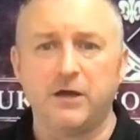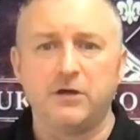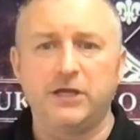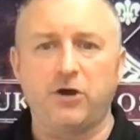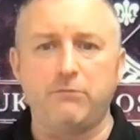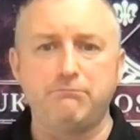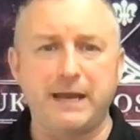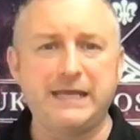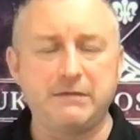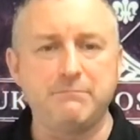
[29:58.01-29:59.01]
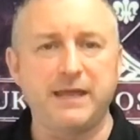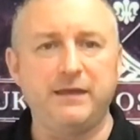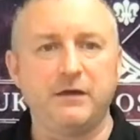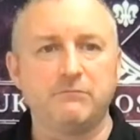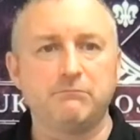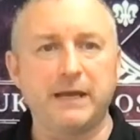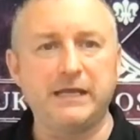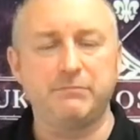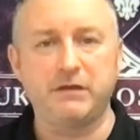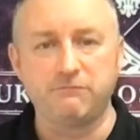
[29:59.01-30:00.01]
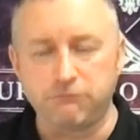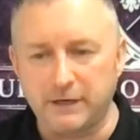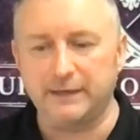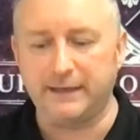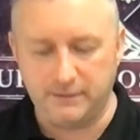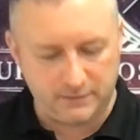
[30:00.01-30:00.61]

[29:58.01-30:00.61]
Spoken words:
making me really,